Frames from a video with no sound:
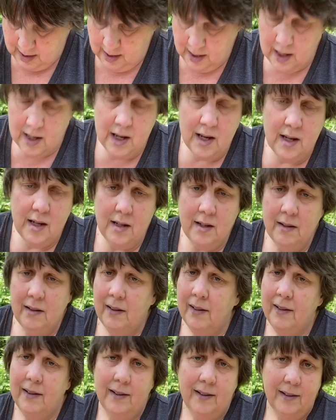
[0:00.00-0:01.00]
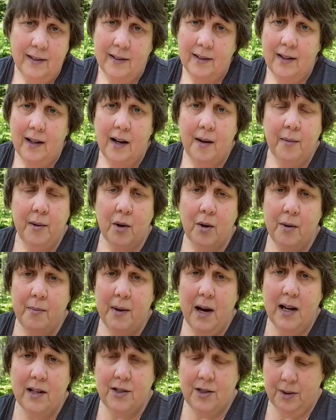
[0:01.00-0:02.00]
And I'm going
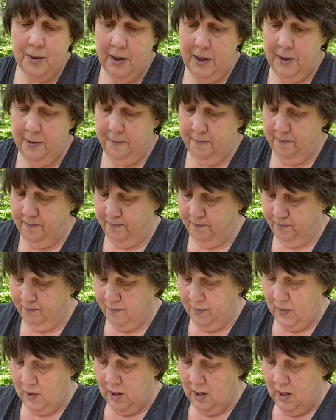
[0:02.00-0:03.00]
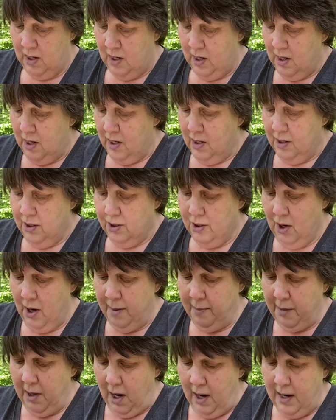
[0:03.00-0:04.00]
back to it. So
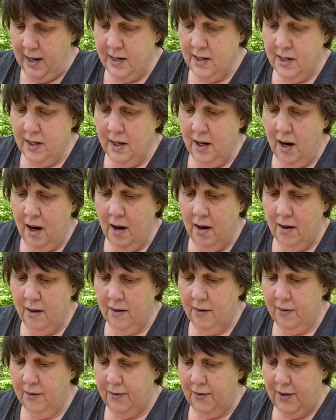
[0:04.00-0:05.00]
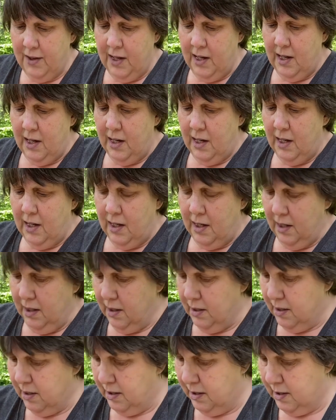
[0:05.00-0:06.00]
I'm kind of the
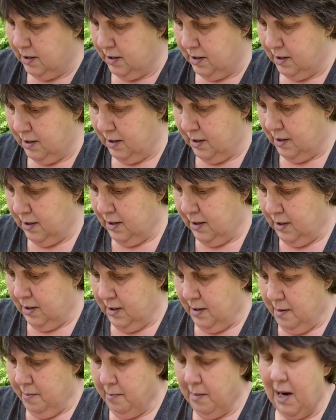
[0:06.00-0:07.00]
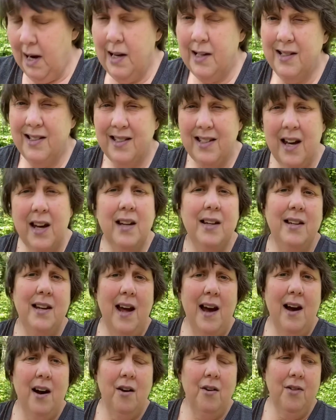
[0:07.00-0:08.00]
mindset
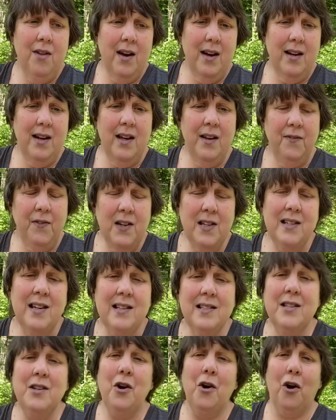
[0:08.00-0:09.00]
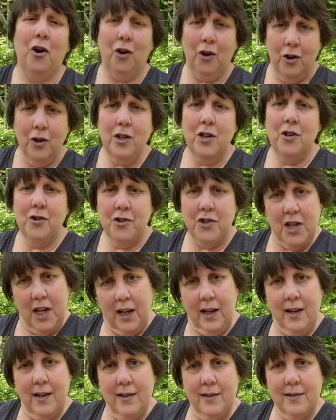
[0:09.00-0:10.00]
now that if it doesn't hurt your
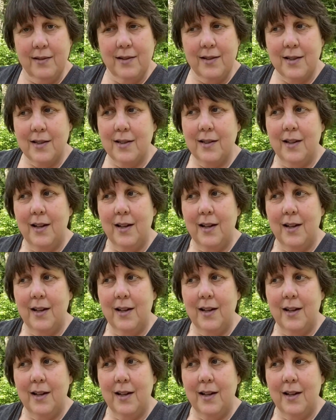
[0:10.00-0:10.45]
chickens